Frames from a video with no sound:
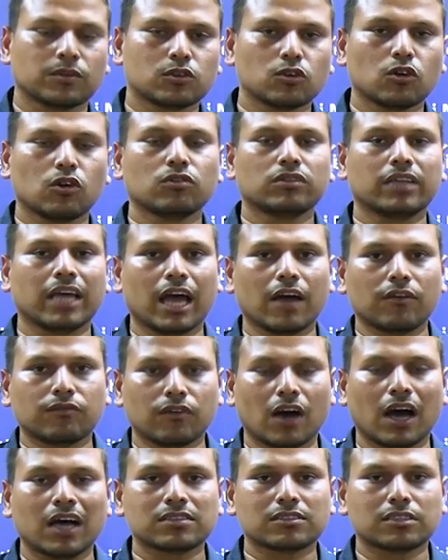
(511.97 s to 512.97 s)
So they
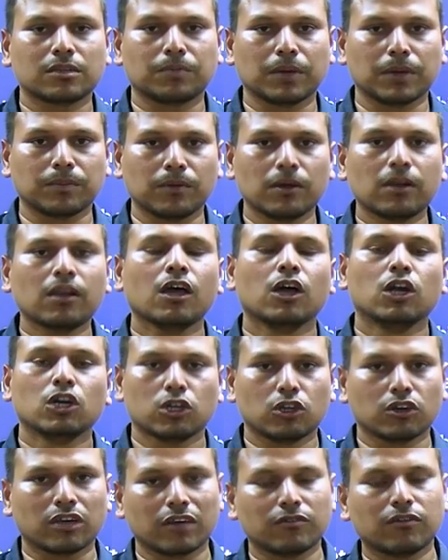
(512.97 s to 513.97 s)
have asked the people
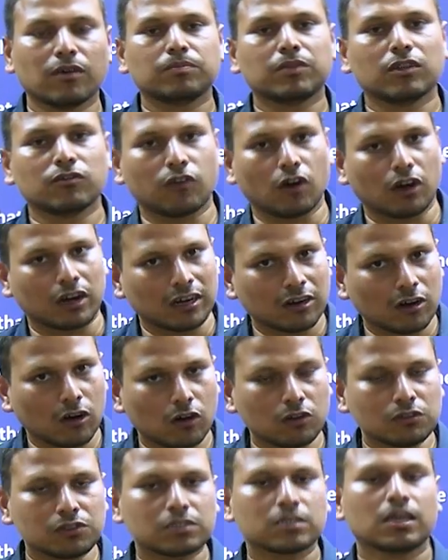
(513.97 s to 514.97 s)
to give up the foreign
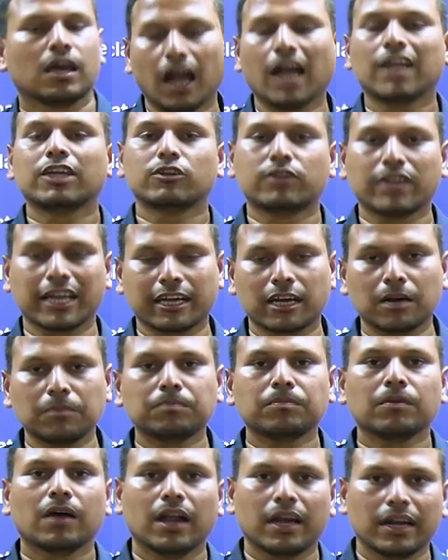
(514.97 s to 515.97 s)
clothes and to take
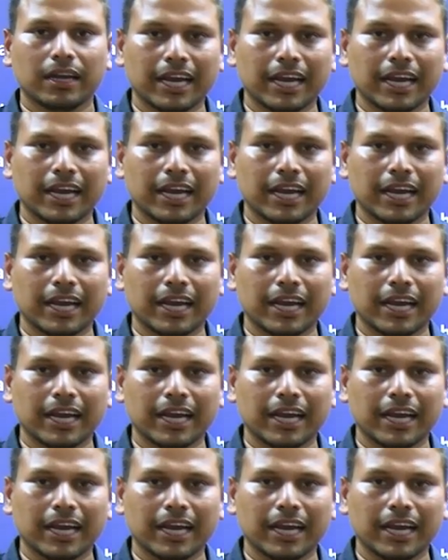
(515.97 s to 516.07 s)
up